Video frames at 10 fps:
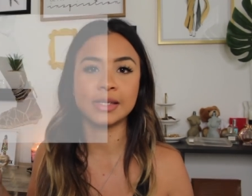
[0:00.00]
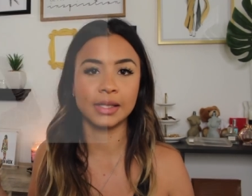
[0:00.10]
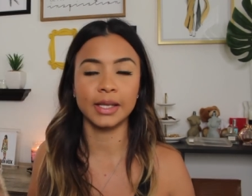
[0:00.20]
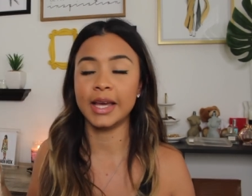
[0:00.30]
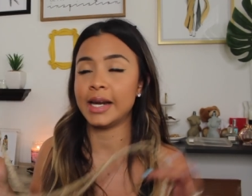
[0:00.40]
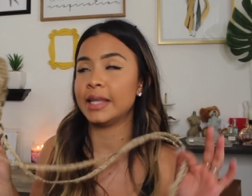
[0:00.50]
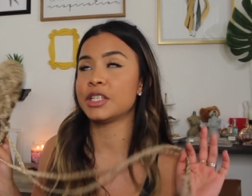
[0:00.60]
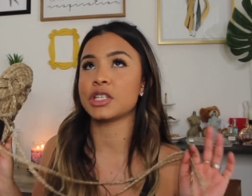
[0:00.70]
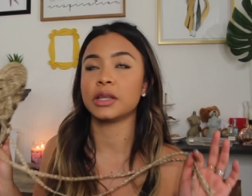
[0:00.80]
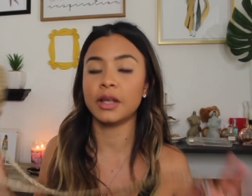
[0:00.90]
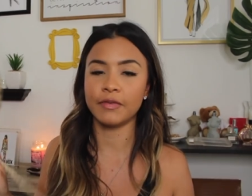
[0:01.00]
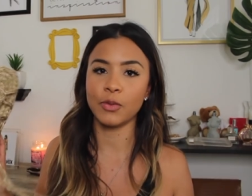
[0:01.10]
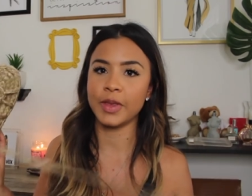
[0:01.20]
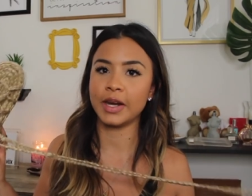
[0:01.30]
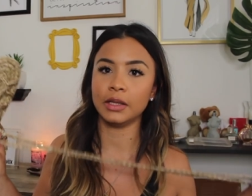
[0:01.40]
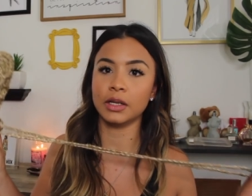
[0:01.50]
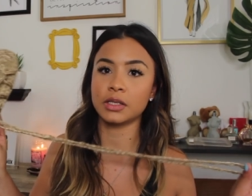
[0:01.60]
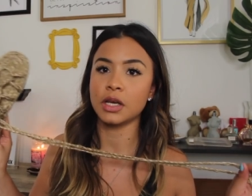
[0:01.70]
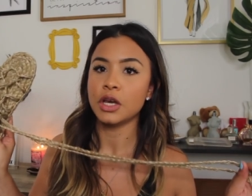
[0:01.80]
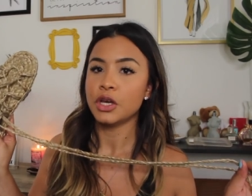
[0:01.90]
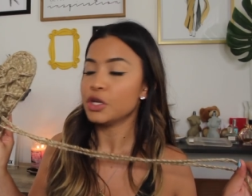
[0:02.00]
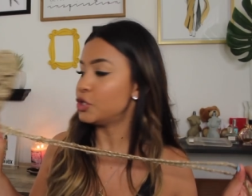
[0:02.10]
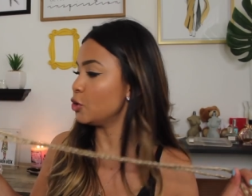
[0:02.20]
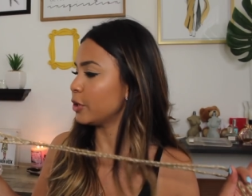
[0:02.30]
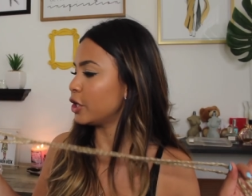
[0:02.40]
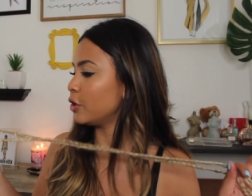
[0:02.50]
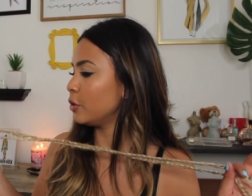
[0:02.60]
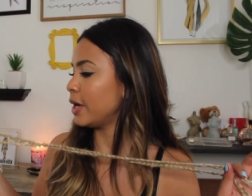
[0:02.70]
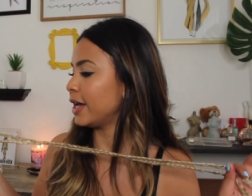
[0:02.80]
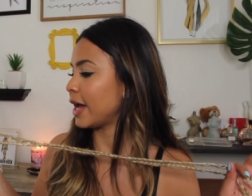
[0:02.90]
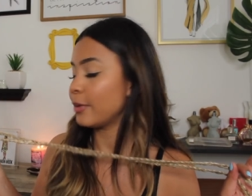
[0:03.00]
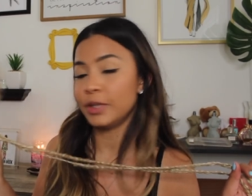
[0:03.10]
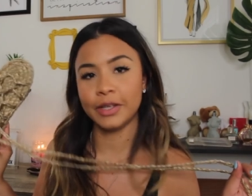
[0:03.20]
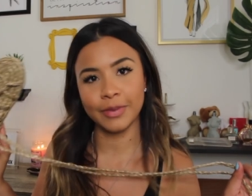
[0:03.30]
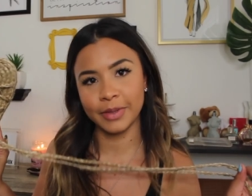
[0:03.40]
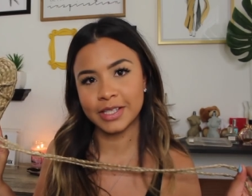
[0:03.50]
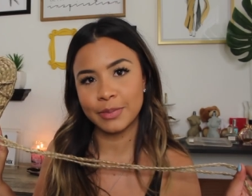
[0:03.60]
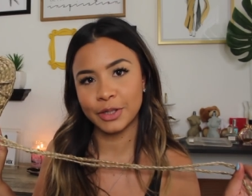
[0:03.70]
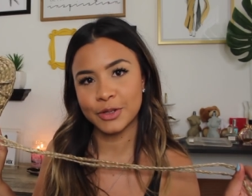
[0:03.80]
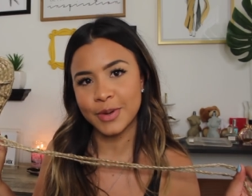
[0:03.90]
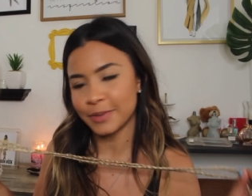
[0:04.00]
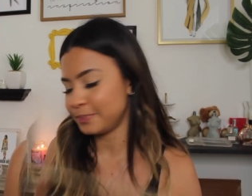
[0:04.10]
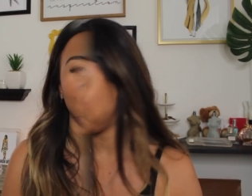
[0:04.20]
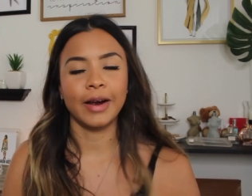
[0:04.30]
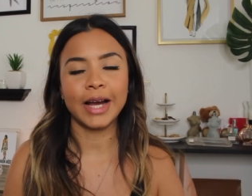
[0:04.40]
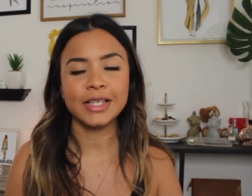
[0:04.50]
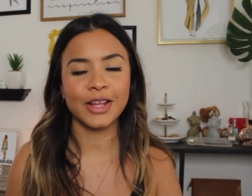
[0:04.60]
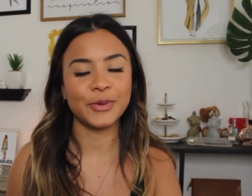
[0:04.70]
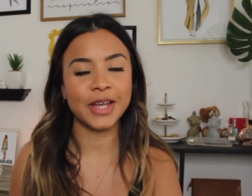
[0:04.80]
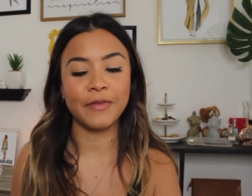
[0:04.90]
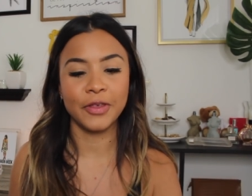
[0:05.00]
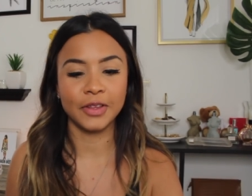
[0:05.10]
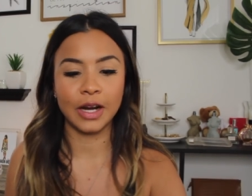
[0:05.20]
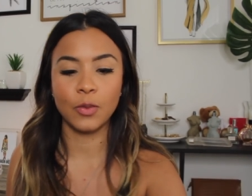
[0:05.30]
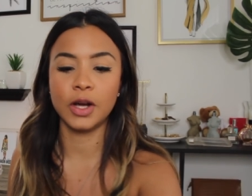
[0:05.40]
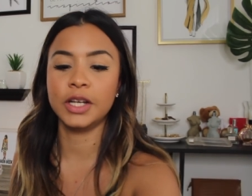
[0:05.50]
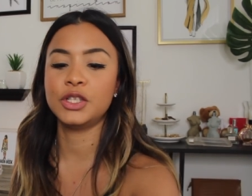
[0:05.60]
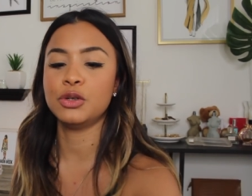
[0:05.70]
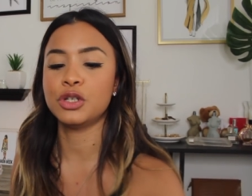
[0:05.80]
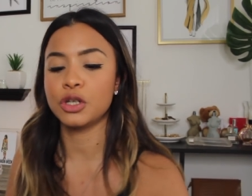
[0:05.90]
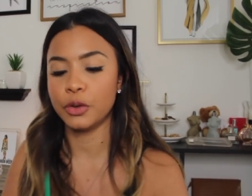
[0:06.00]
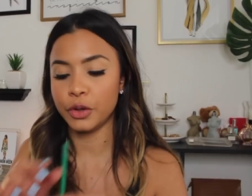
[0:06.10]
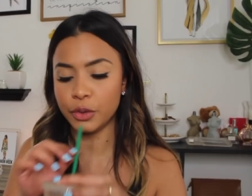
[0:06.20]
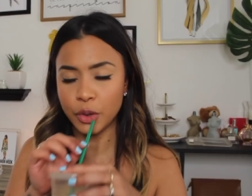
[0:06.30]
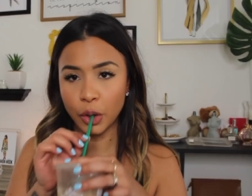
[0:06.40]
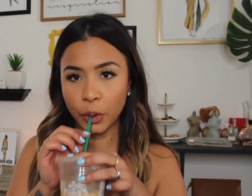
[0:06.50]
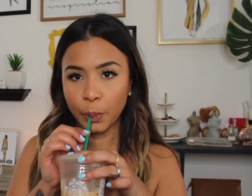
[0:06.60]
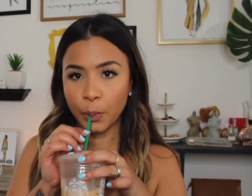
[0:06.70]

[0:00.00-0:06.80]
a slit, and I just love the way that it looked. Super cute, and I will leave them linked down below as well. All right, guys, so that was everything that I wanted to show you.